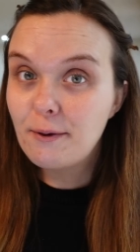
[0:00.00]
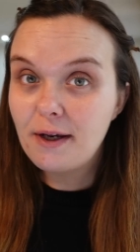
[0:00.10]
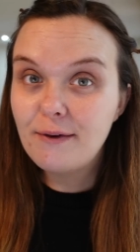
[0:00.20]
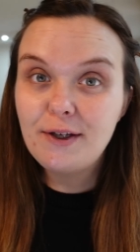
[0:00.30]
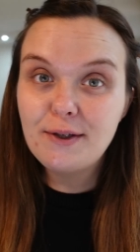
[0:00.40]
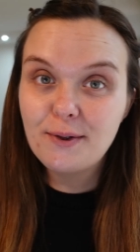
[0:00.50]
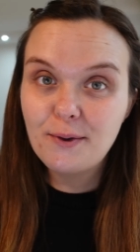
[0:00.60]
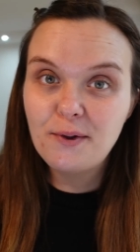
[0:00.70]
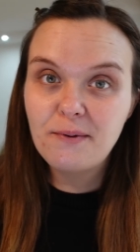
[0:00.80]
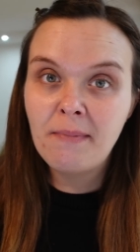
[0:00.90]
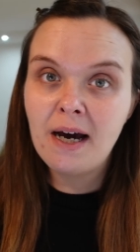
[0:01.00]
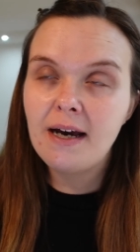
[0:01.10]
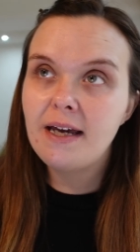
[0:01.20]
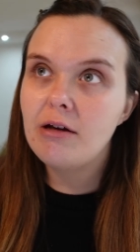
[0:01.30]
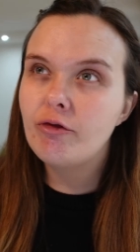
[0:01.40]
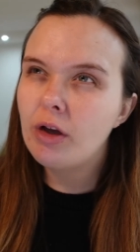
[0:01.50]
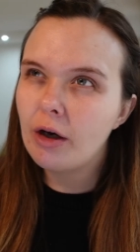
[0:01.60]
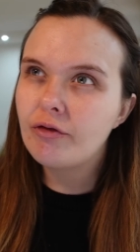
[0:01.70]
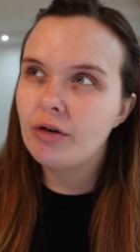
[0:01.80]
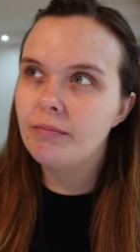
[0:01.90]
if you saw my
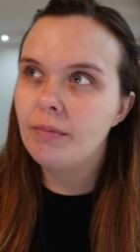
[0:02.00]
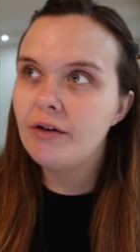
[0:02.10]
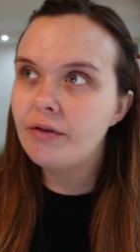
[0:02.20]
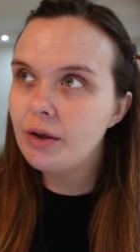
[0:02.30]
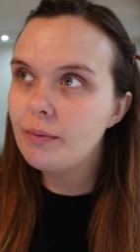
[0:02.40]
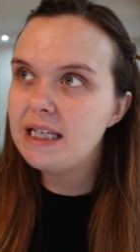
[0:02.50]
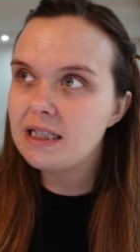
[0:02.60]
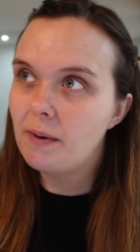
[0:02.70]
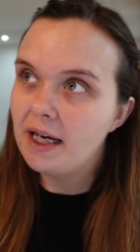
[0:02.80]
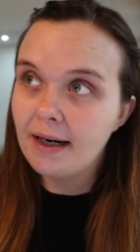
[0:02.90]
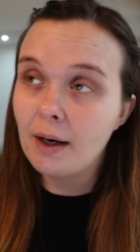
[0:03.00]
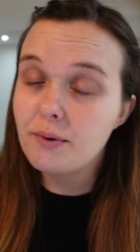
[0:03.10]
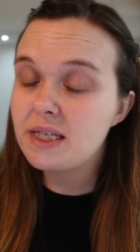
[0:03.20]
vlog from a few weeks back now,